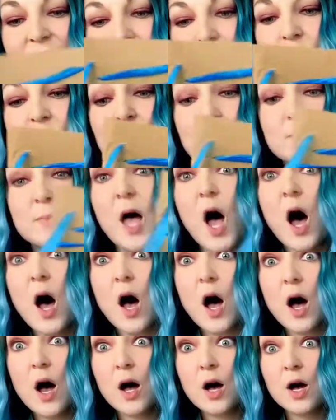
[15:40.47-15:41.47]
Whoop.
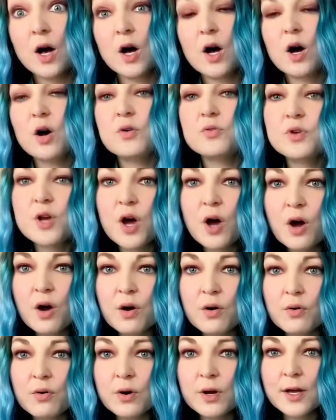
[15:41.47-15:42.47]
Oh
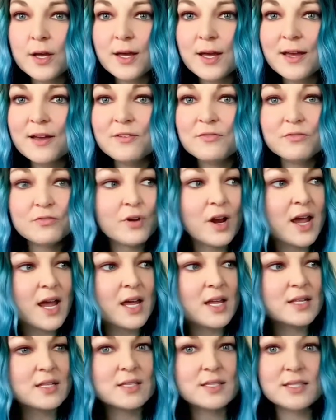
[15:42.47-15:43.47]
no,
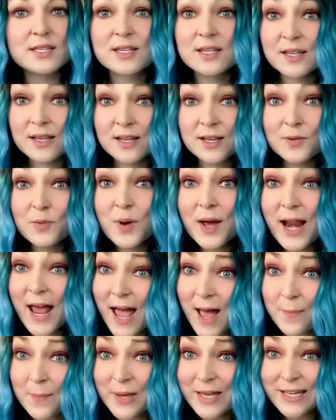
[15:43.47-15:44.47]
friends, what
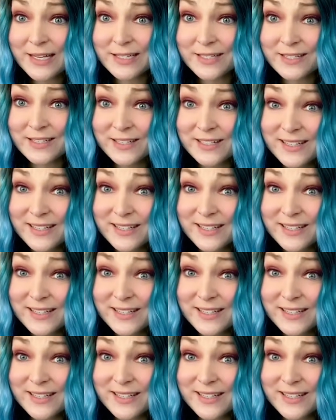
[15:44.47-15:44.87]
happened?